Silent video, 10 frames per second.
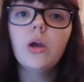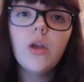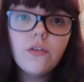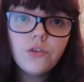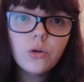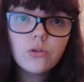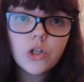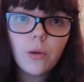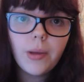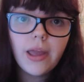If you go
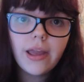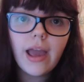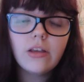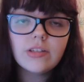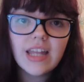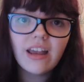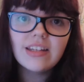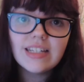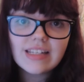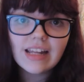shopping and you're staying at
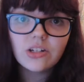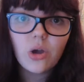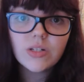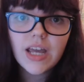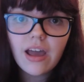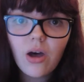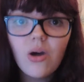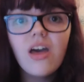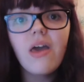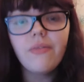a Disneyland
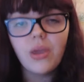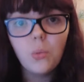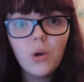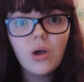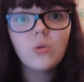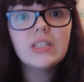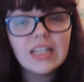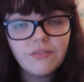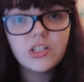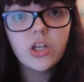hotel, they will
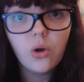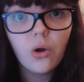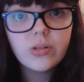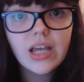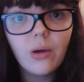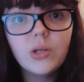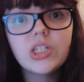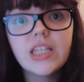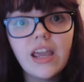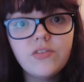deliver to your hotel, which
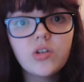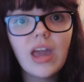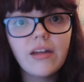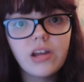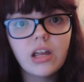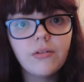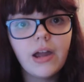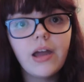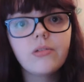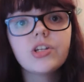saves you carrying
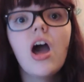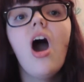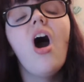around.